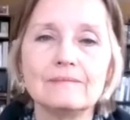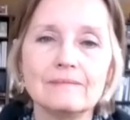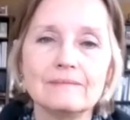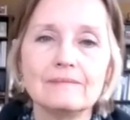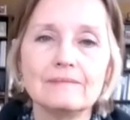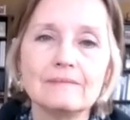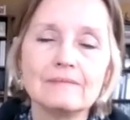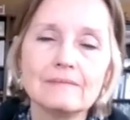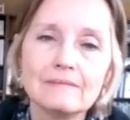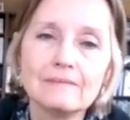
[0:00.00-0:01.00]

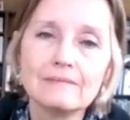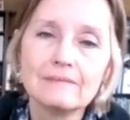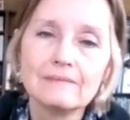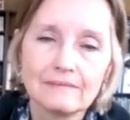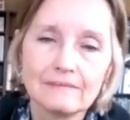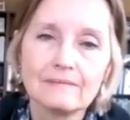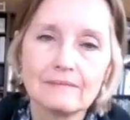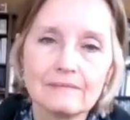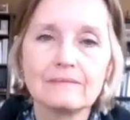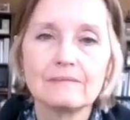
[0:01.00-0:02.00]

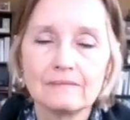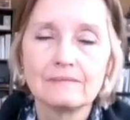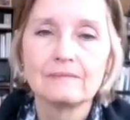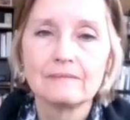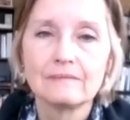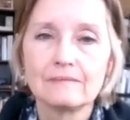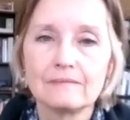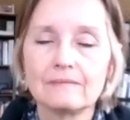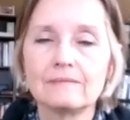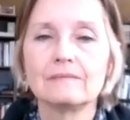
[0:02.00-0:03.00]

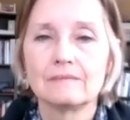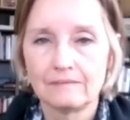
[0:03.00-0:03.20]
No words are spoken by the person on screen.